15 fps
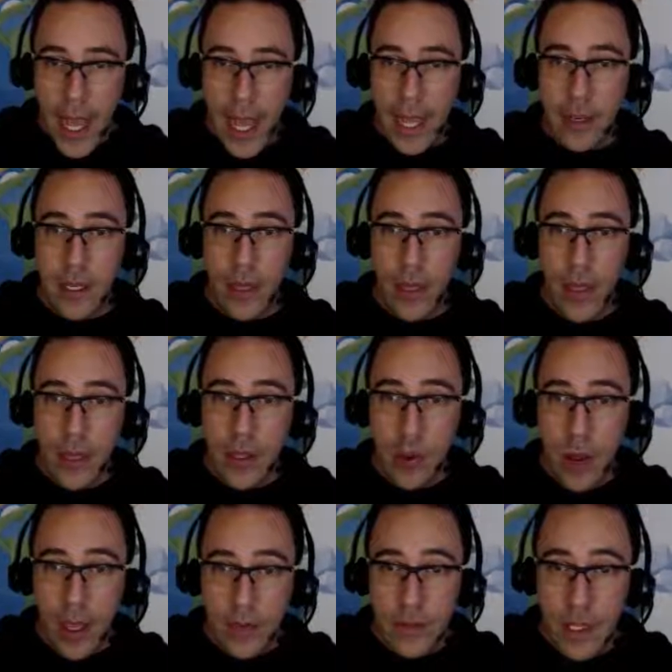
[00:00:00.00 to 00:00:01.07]
And then you
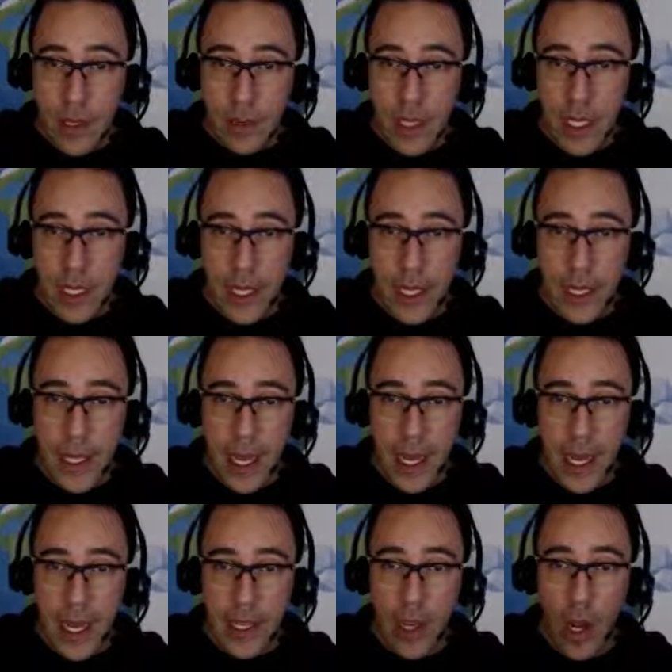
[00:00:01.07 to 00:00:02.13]
have something
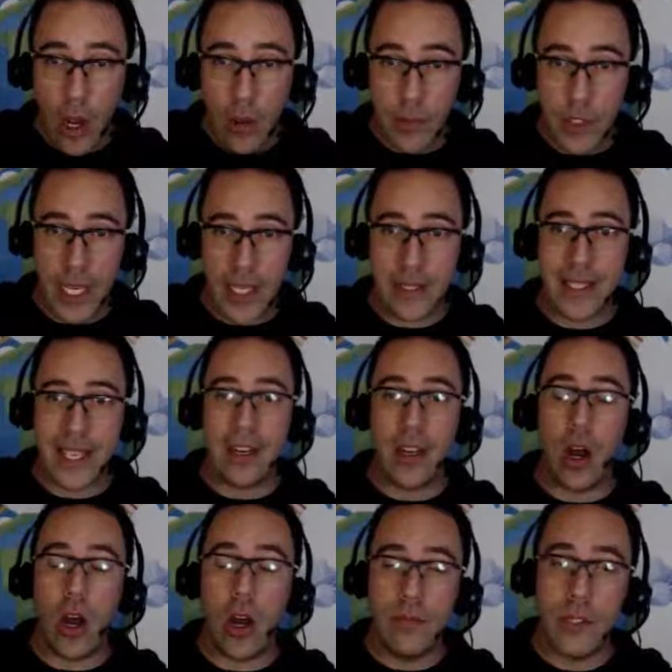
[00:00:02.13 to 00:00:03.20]
like objects, and
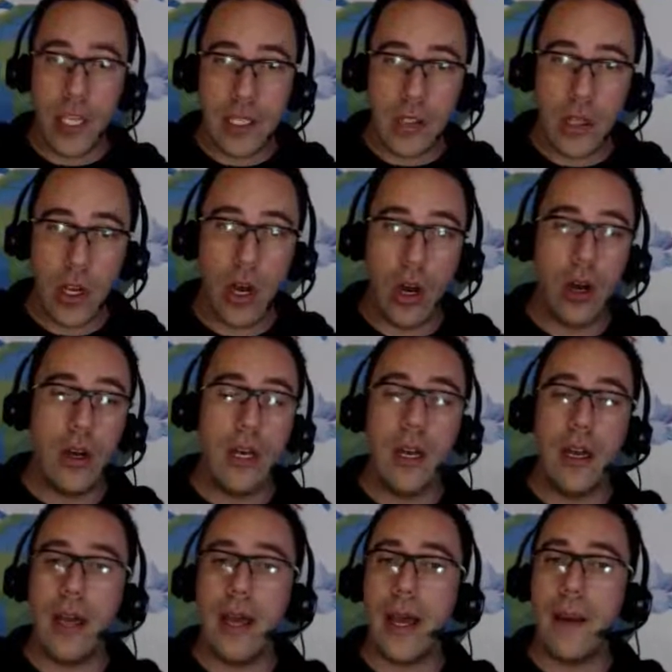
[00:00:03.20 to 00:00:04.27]
objects are
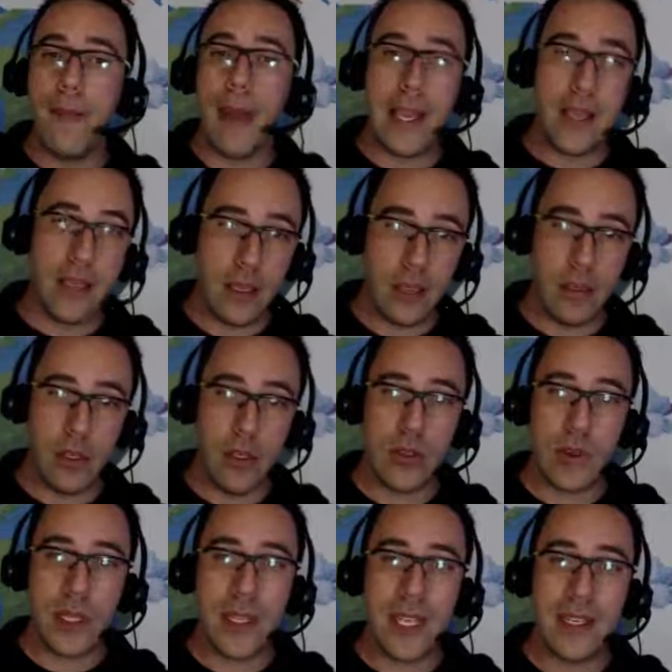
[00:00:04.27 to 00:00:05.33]
amazing
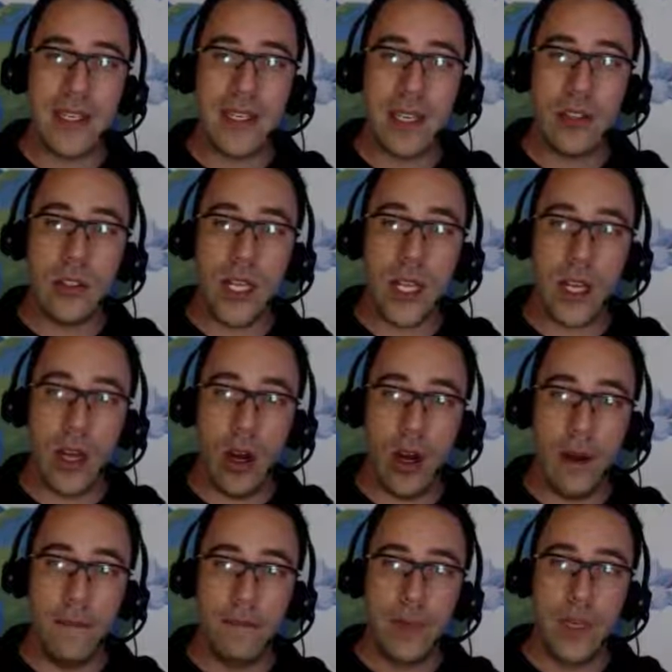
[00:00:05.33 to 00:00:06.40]
because they essentially
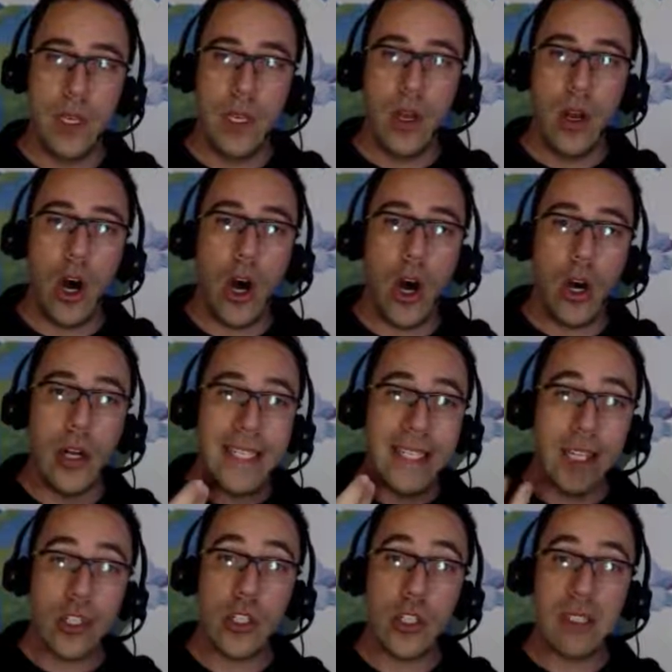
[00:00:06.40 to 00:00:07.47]
are
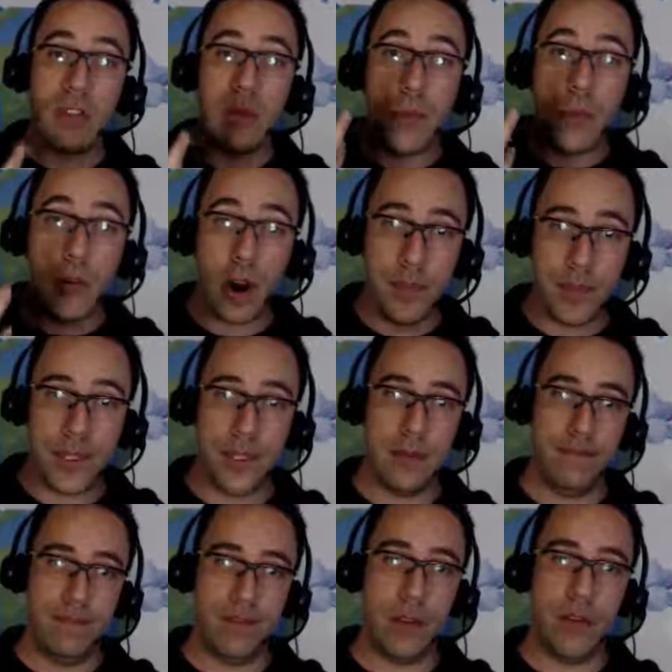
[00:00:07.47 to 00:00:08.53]
digital
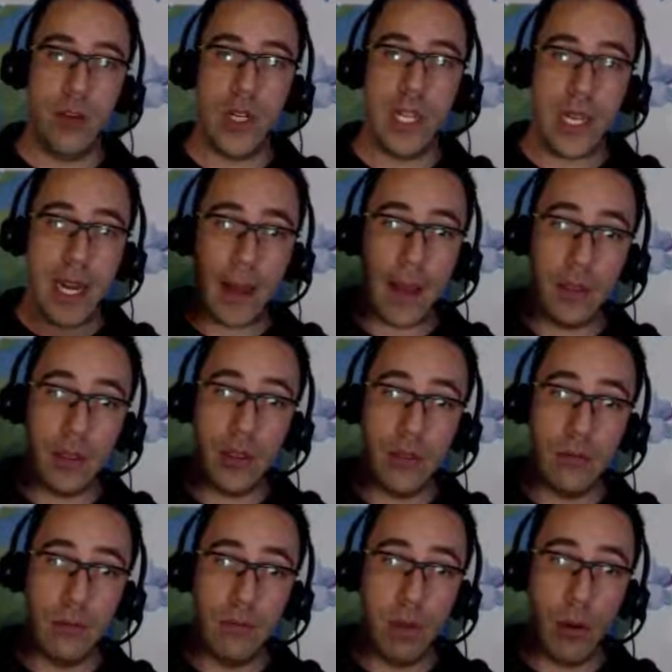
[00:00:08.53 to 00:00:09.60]
props. If you need an apple,
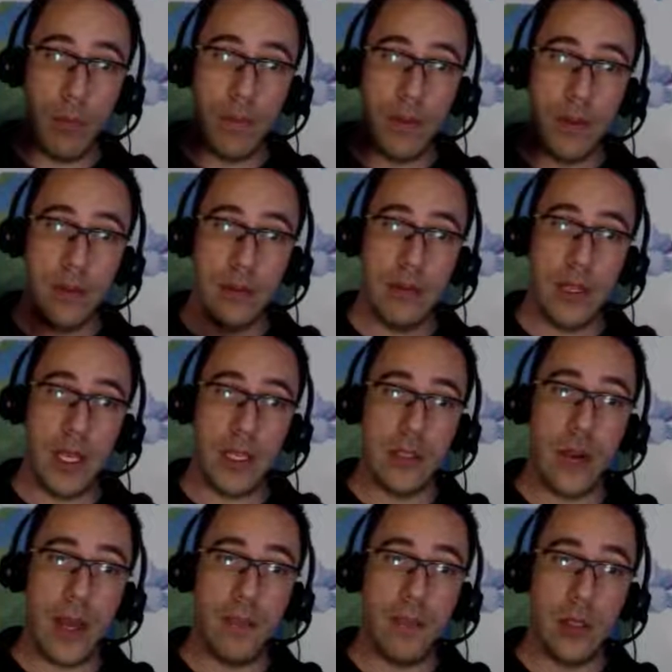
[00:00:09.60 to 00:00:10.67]
pop, there's
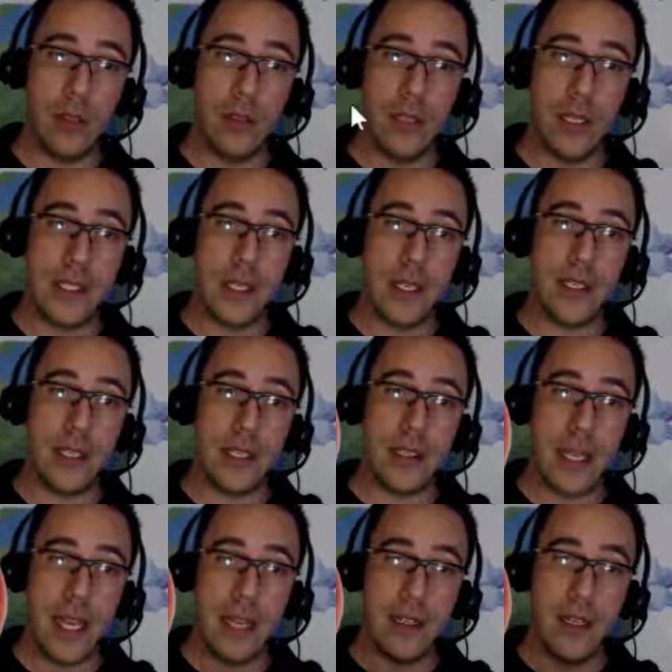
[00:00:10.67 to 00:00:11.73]
your apple, as easy as
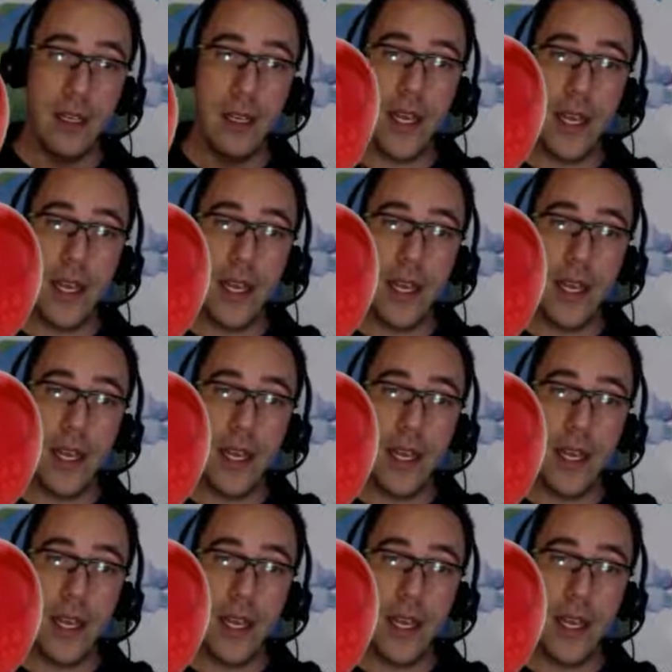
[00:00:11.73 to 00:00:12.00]
that.